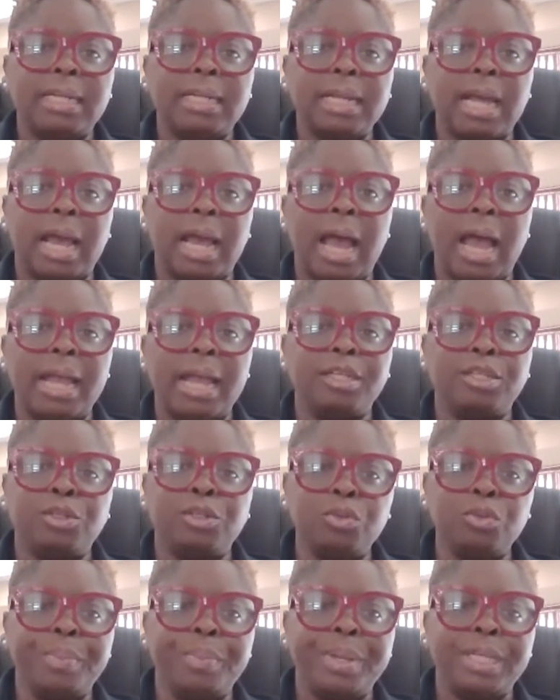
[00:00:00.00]
that I
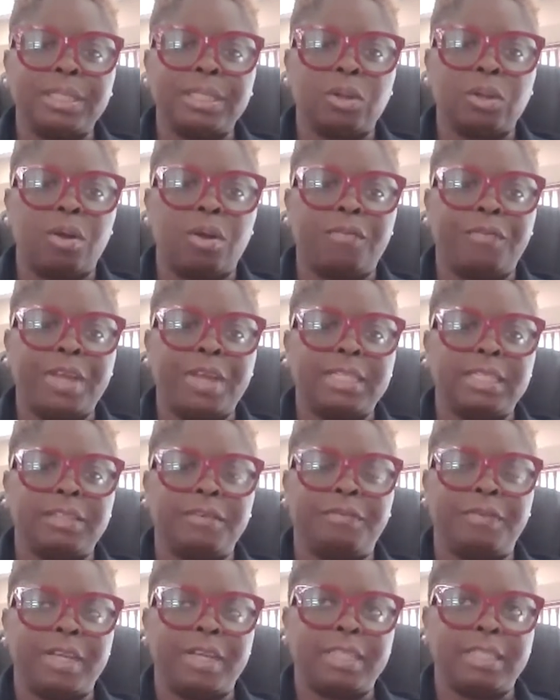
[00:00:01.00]
do miss our
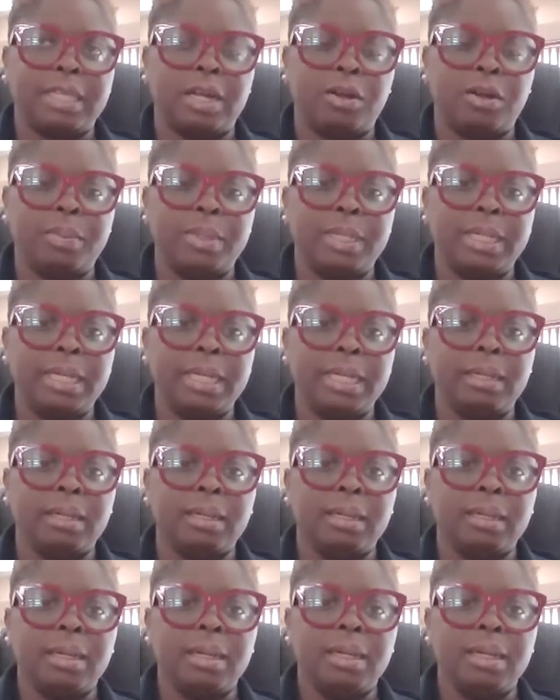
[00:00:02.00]
face-to-face ceremony,
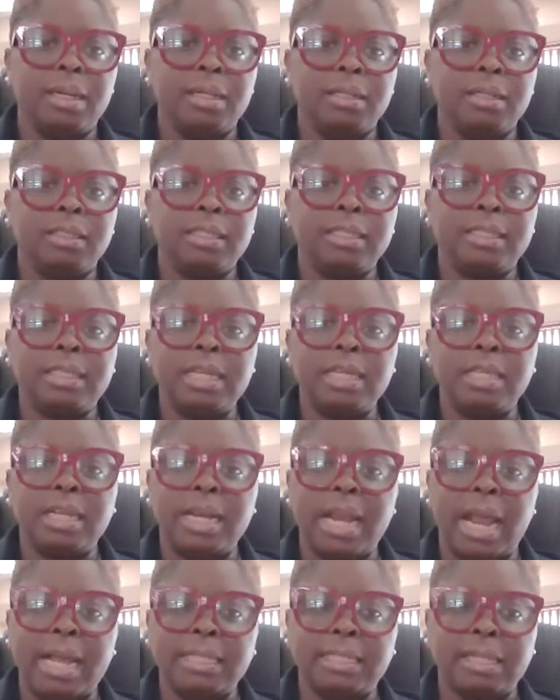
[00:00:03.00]
to see
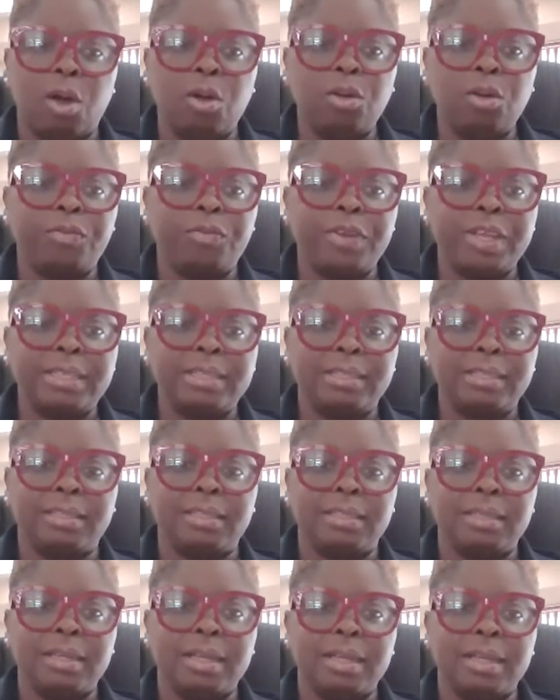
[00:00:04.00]
the nice
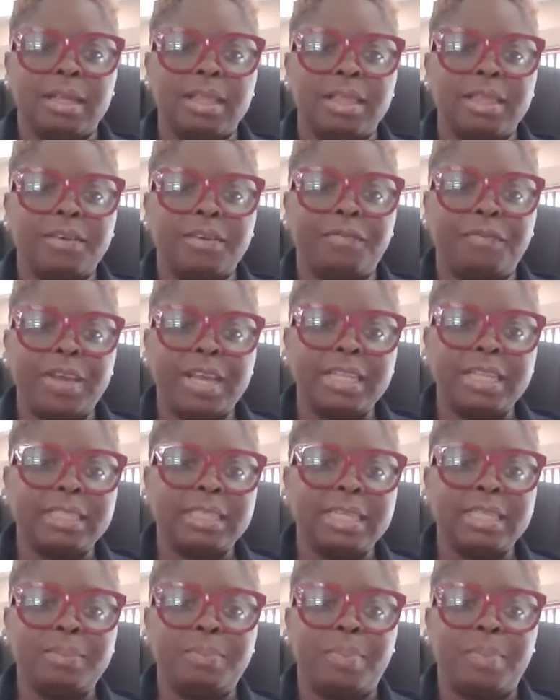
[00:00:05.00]
outfits, the
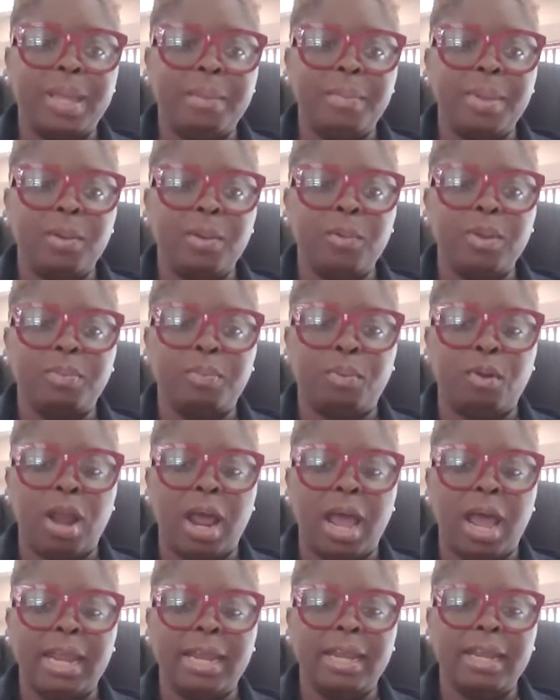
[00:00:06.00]
faces beaming with
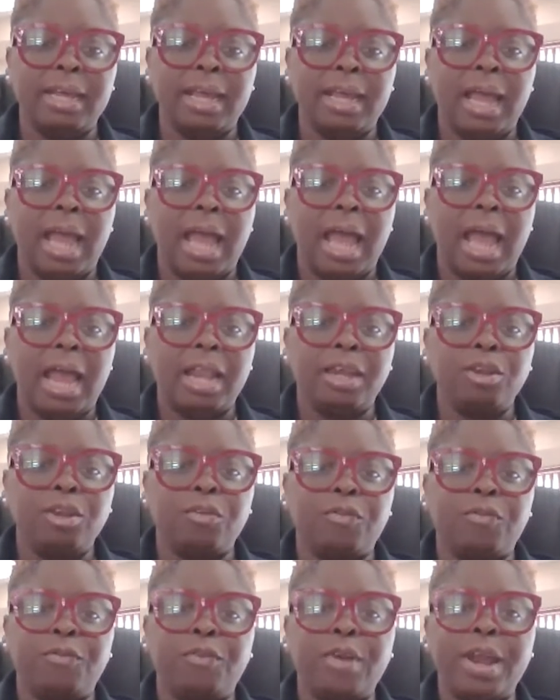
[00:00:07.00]
pride, and
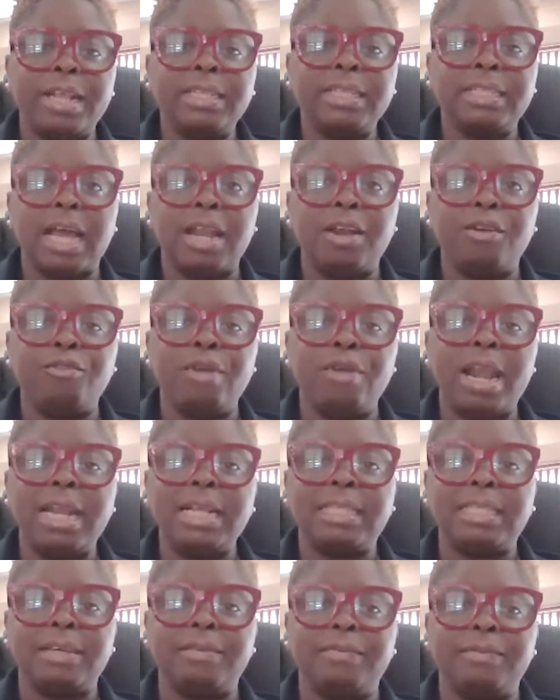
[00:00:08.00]
your friends and
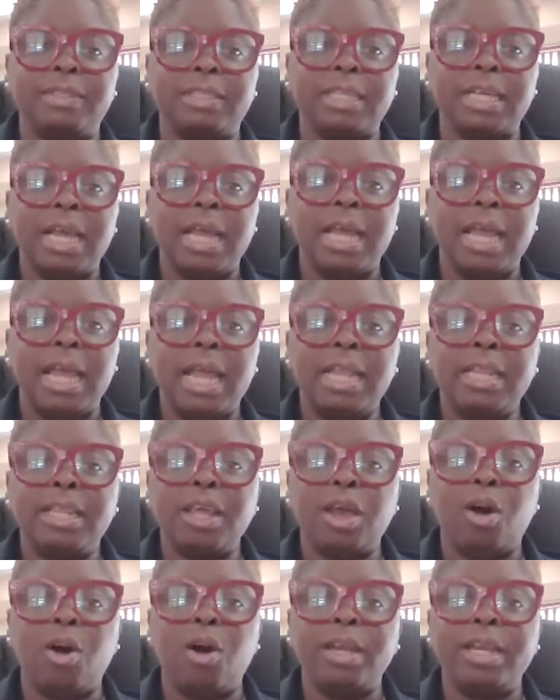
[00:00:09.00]
relatives in
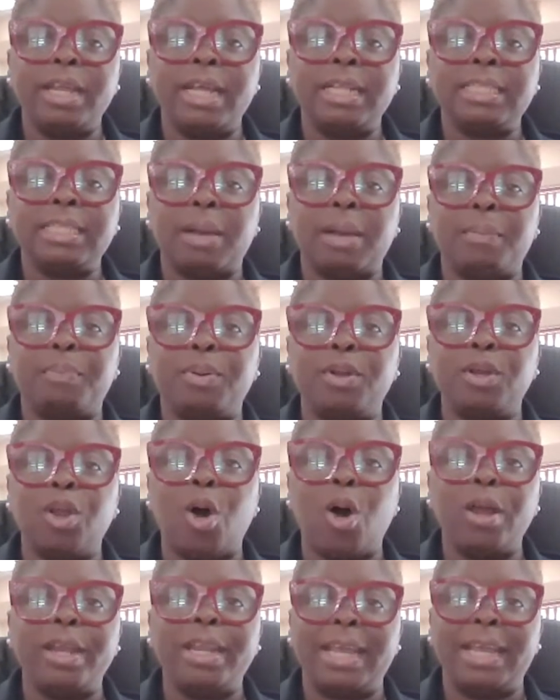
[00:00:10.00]
the audience
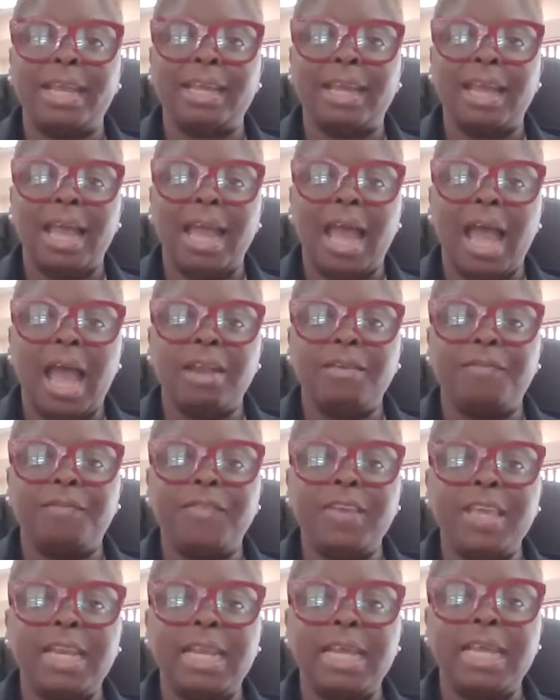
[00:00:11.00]
applauding and
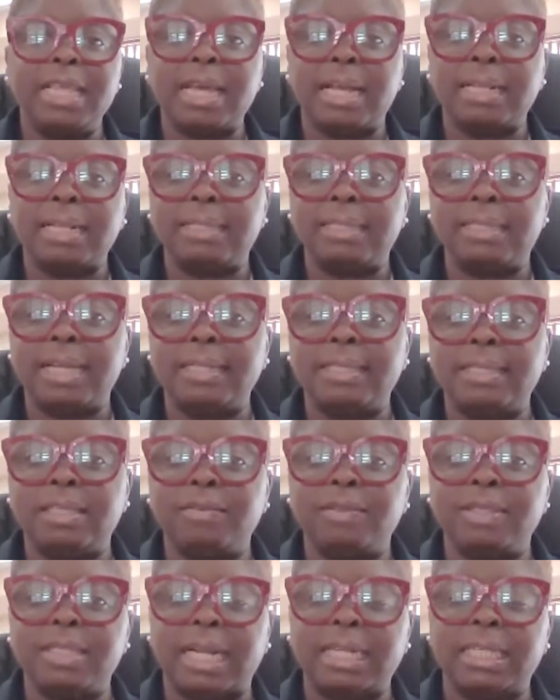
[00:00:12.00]
feeling that sense
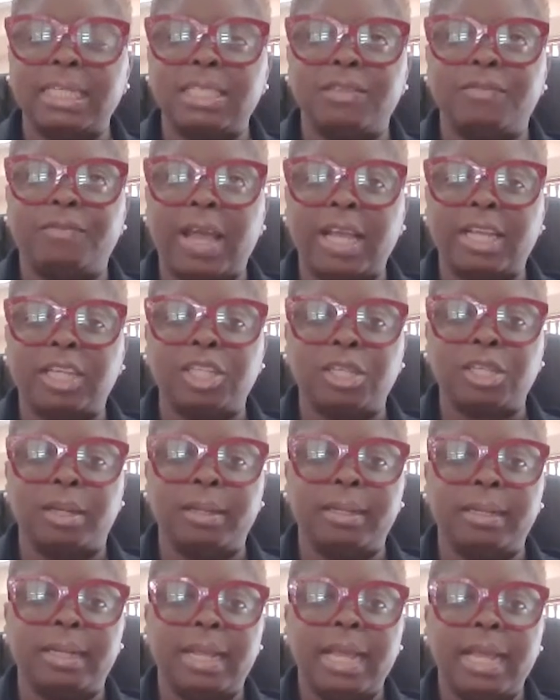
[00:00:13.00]
of
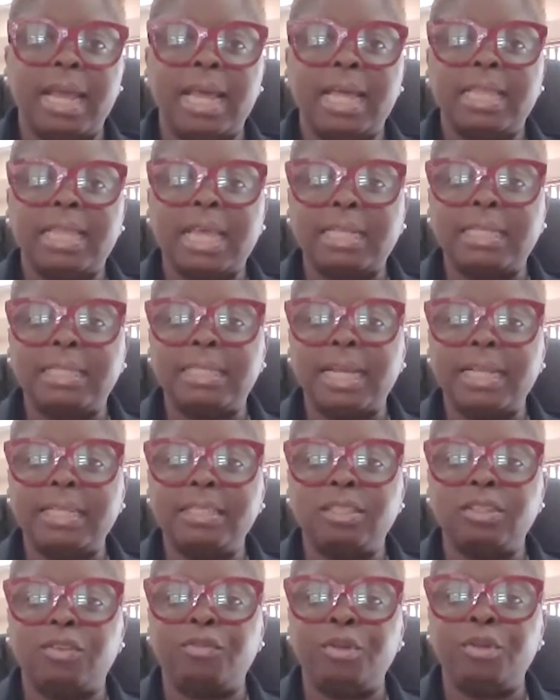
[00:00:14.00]
satisfaction, that
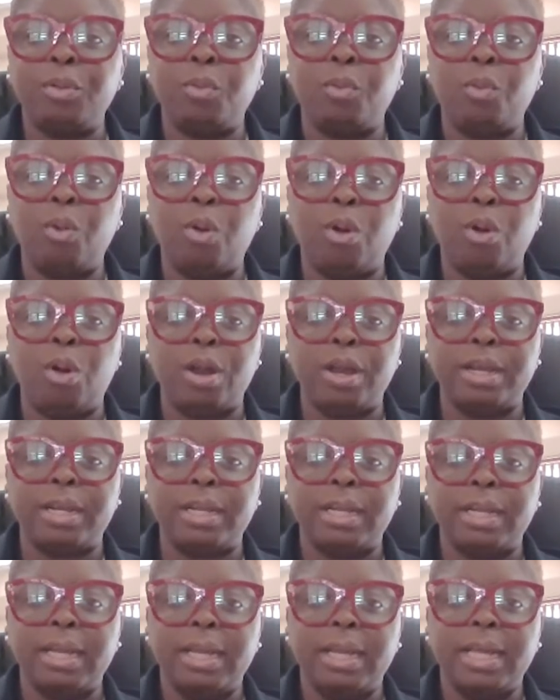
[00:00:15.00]
sense of
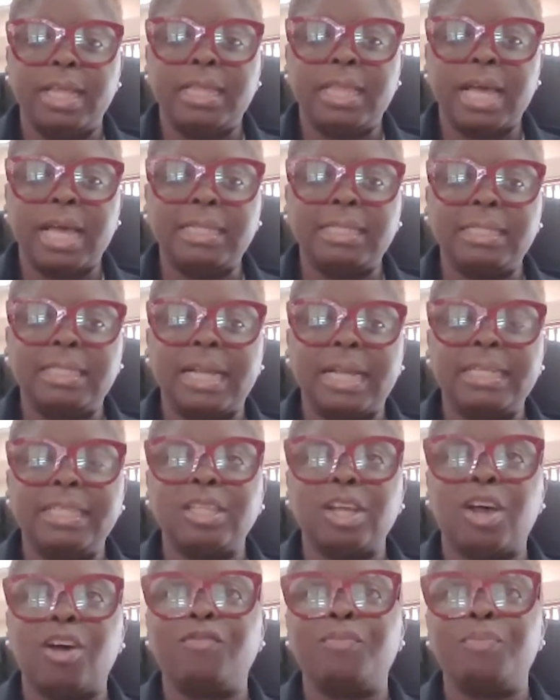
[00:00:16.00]
reward, that
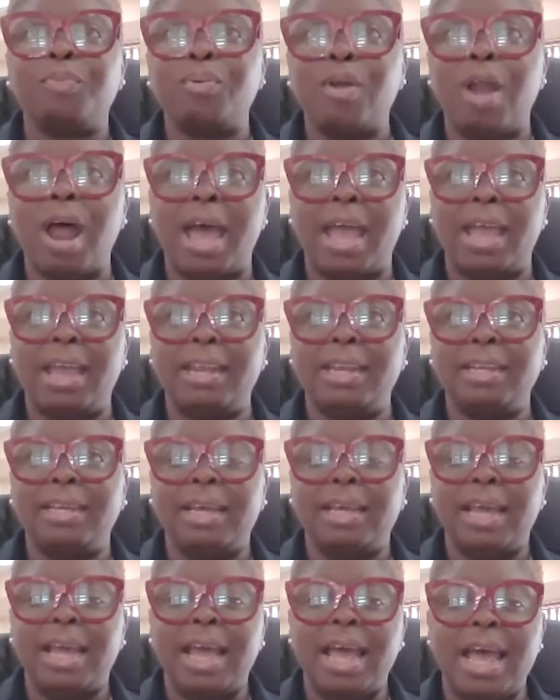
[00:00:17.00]
sense of pride,
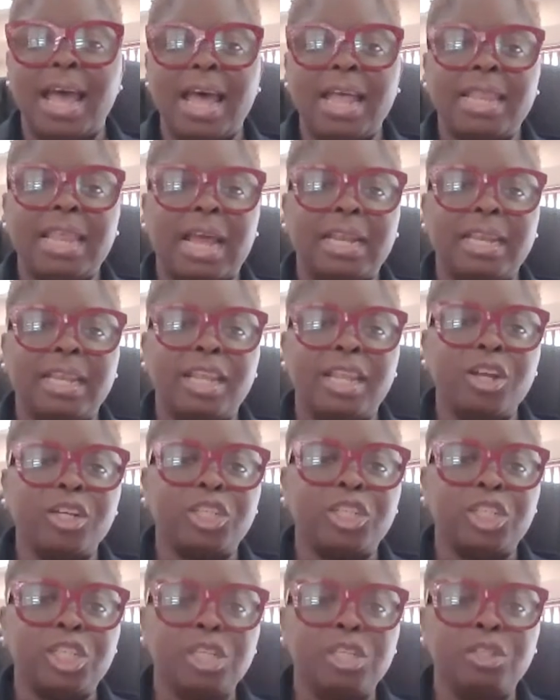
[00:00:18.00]
that
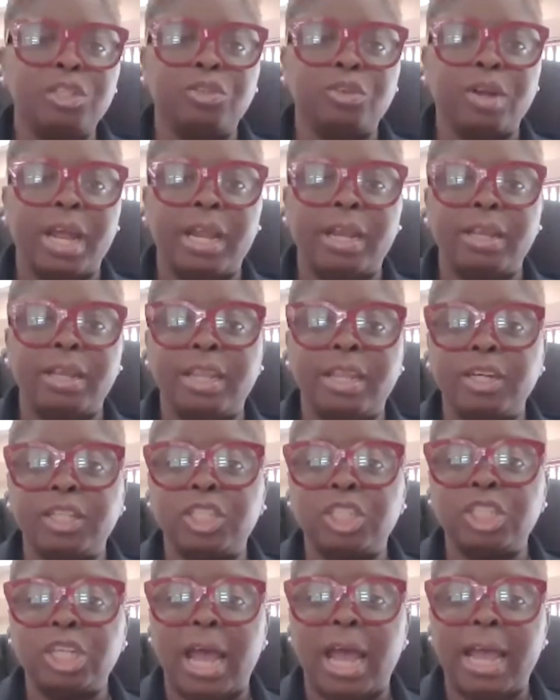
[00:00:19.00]
their children,
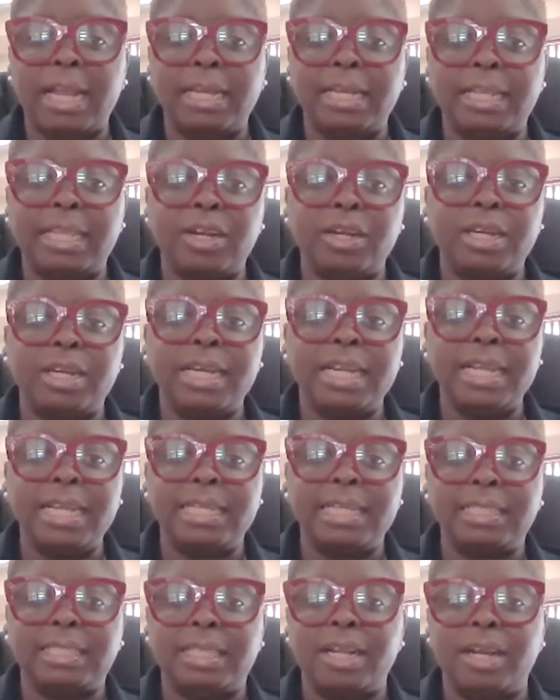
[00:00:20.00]
their child, their
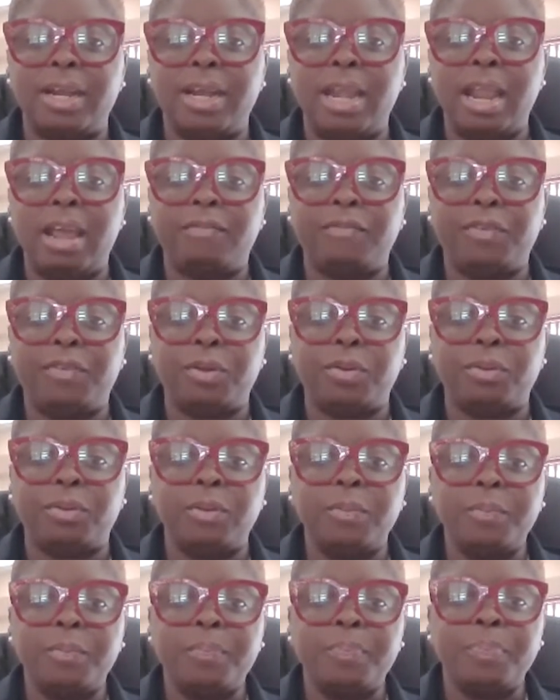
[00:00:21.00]
niece, their
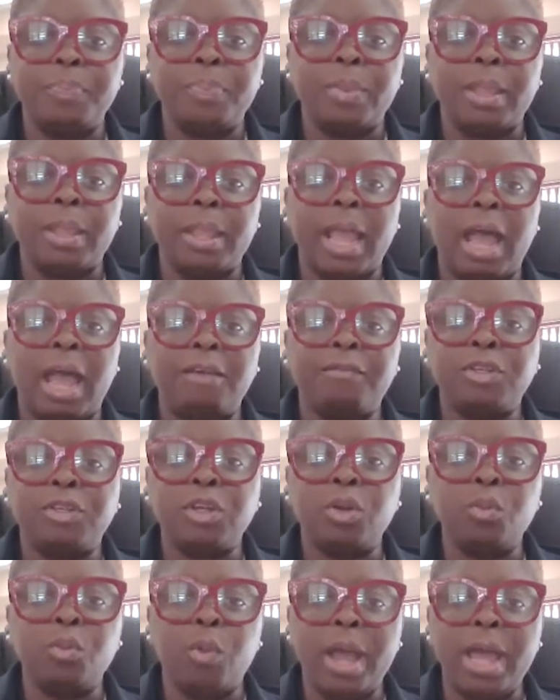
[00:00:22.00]
nephew have
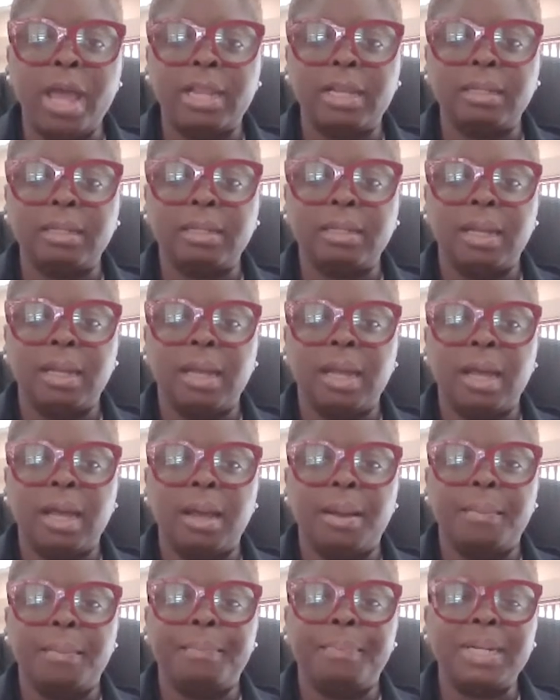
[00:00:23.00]
done well.
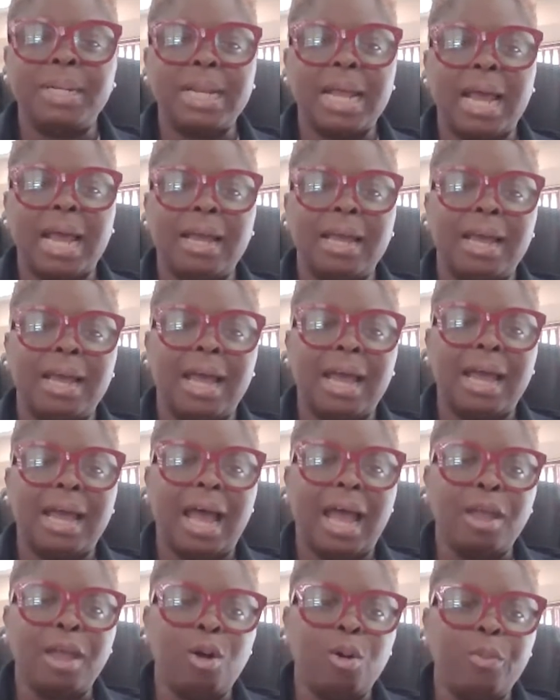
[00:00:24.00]
But
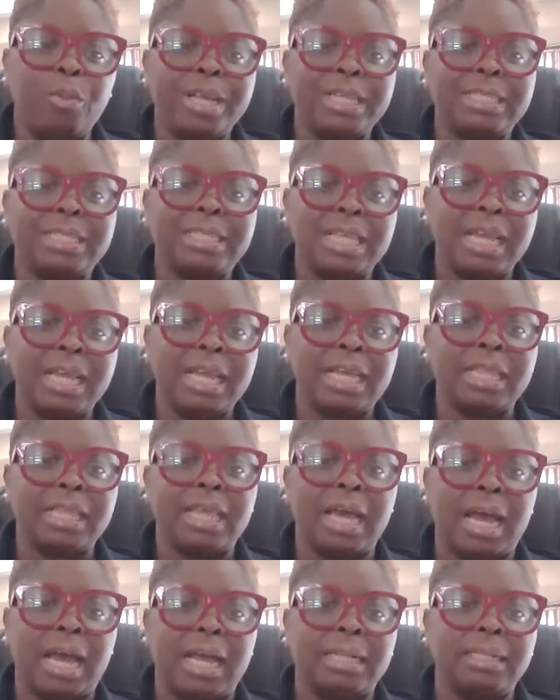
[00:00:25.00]
I always think
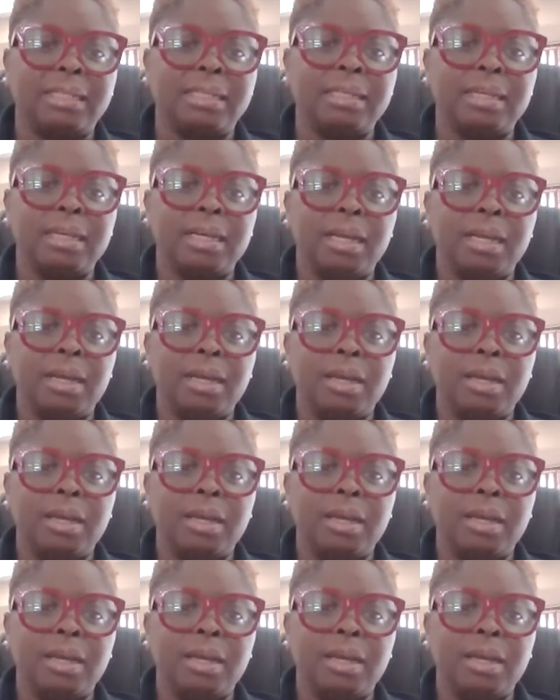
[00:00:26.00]
that